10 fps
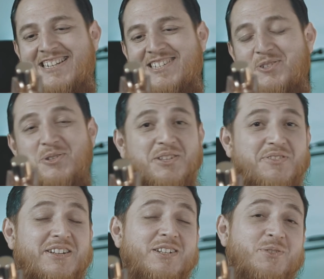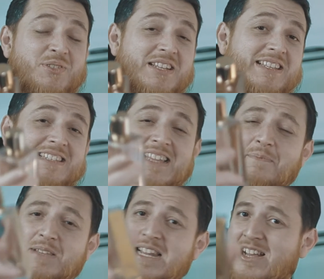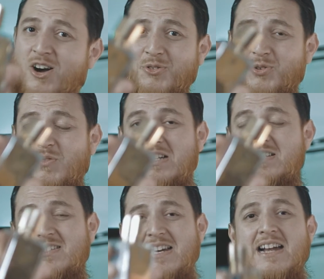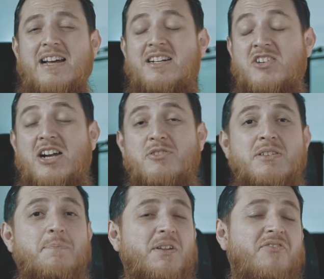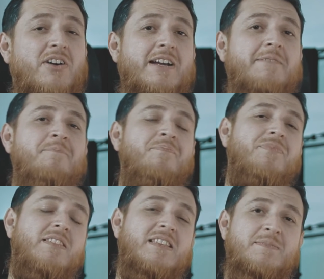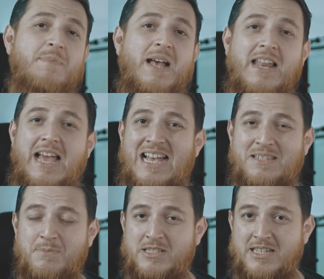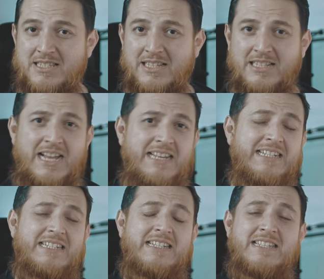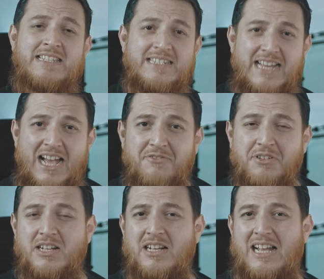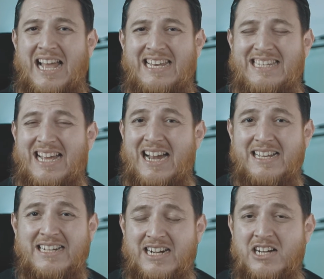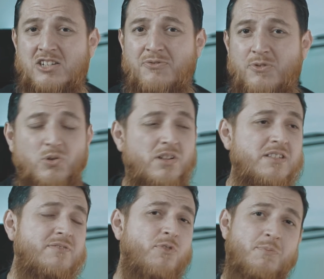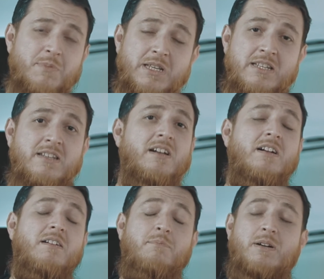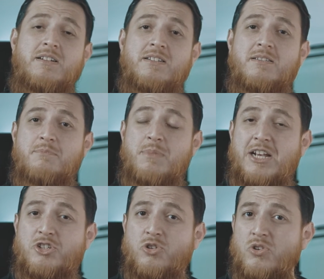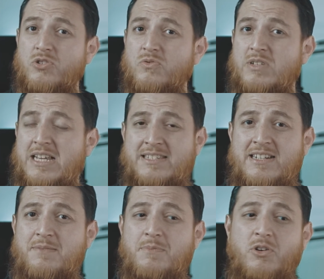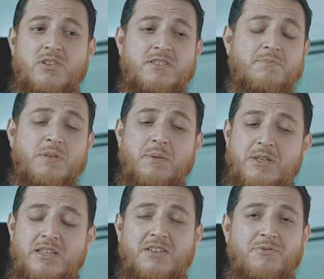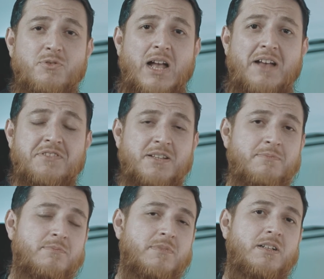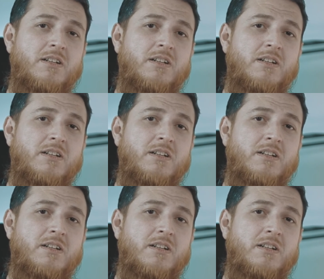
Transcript: So difficult to say these names. Anyhow, you will understand. I try to simplify the smell as much as I can. It doesn't have any headache kind of florals for me, but make sure you test it, because maybe if you have some